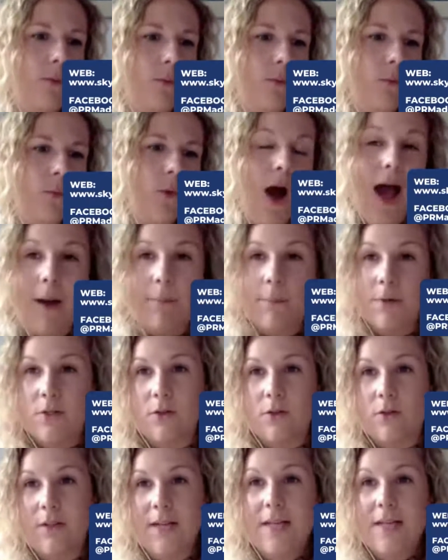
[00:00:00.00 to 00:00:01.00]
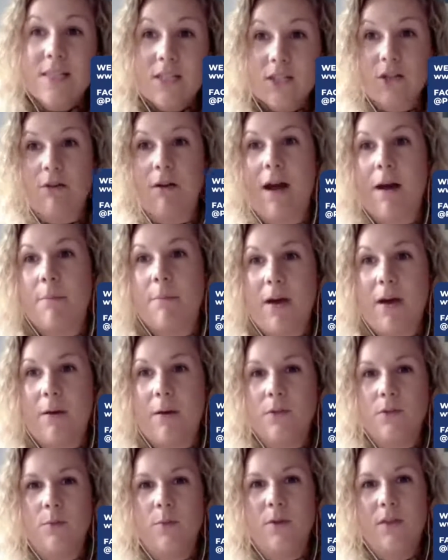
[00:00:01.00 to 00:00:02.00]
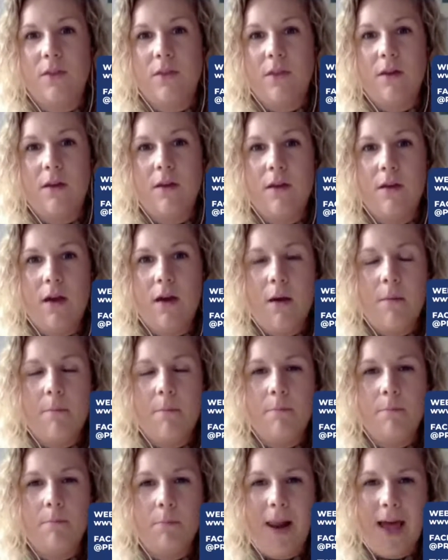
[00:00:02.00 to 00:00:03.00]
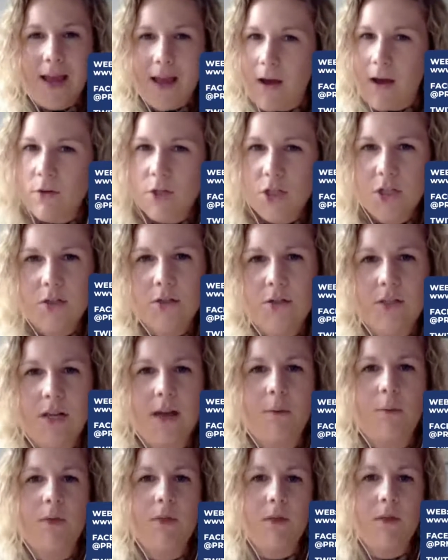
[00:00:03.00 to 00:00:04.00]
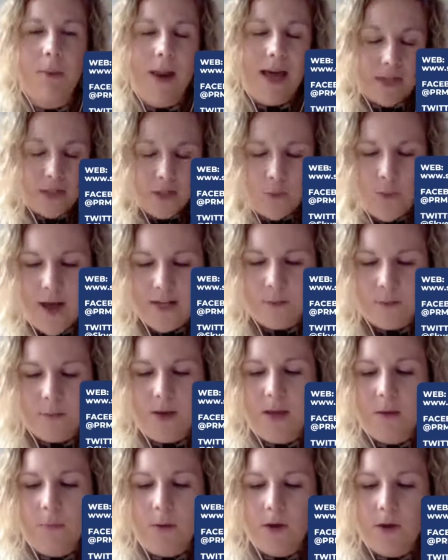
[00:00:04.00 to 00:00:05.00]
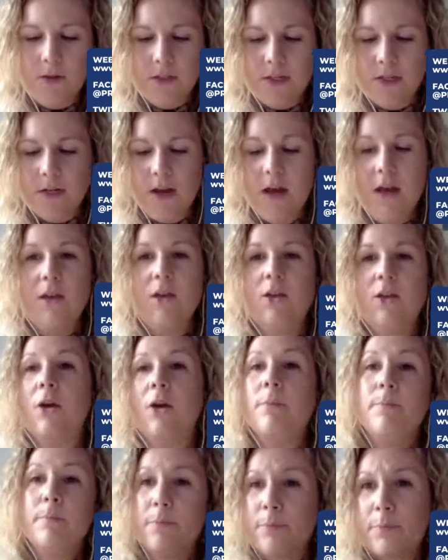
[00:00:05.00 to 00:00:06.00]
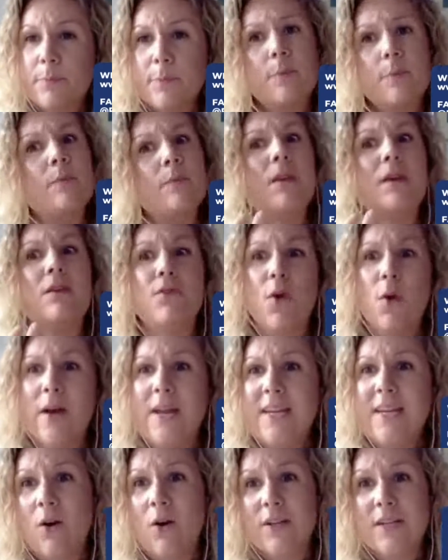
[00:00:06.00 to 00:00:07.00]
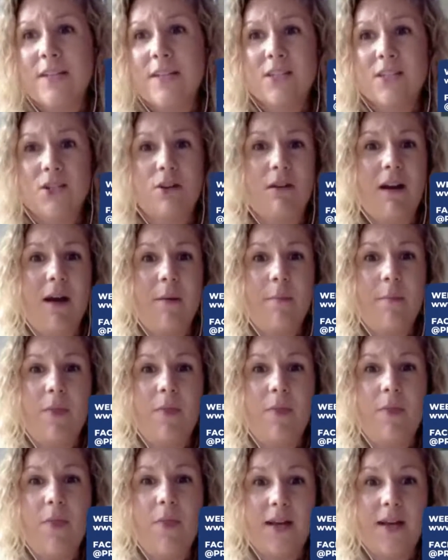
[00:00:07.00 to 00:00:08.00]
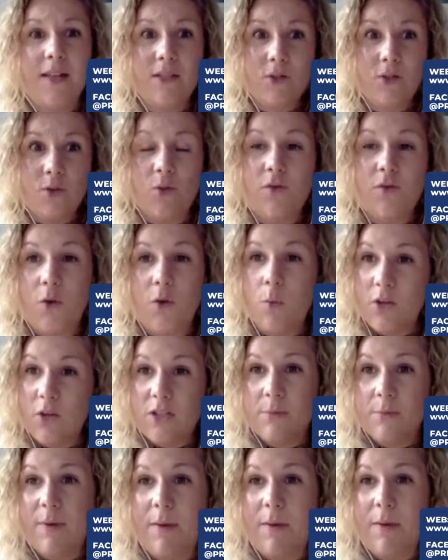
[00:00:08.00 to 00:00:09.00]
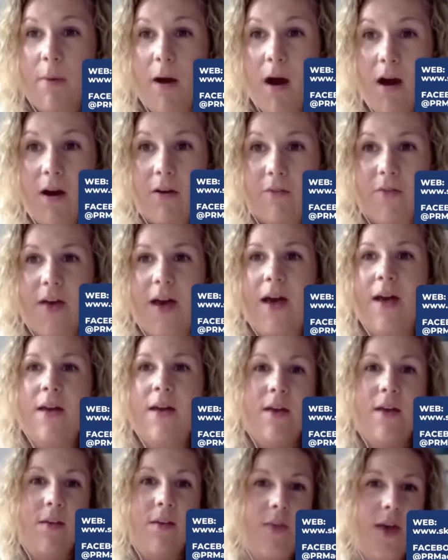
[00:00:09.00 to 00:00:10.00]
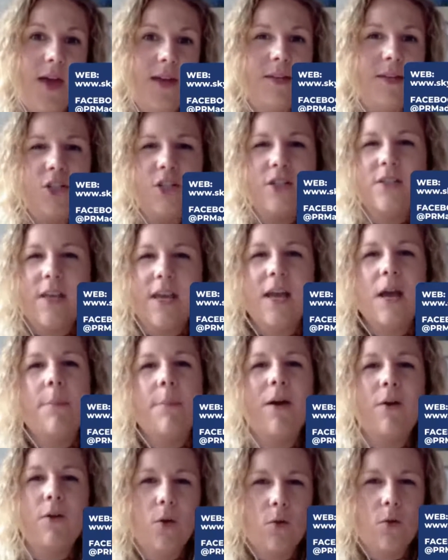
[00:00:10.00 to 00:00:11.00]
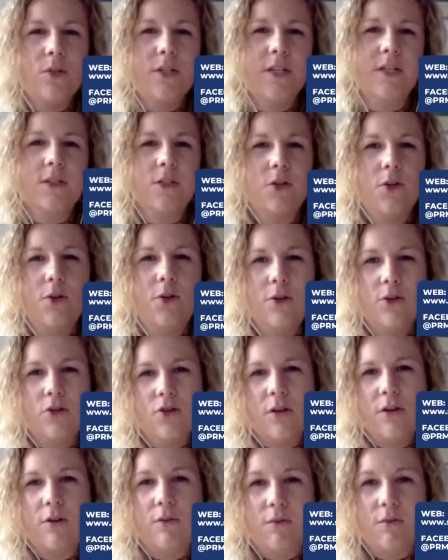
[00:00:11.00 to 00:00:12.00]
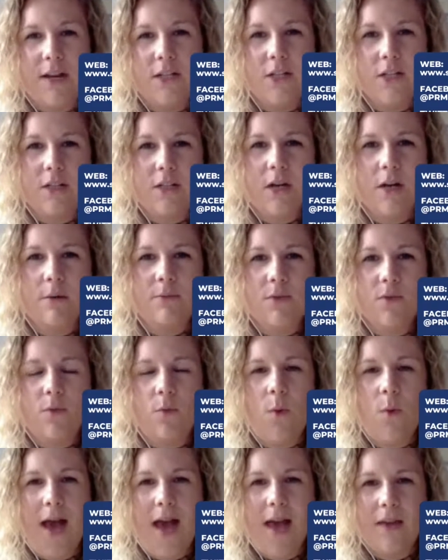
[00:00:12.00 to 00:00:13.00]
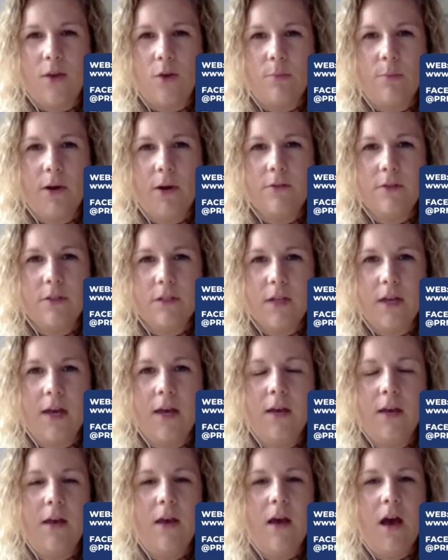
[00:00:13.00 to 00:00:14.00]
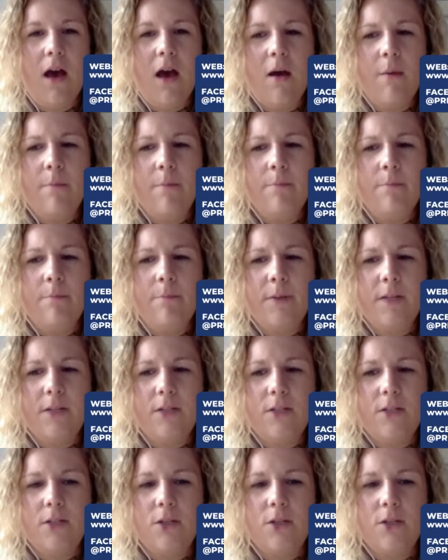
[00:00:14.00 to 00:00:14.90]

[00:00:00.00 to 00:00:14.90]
what happened on Instagram, that was with the Blackout Tuesday, with the black squares being posted. If you're on Instagram and that's sort of, you want to be part of that, then just think about your audience and who you're trying to reach in terms of where you post it. But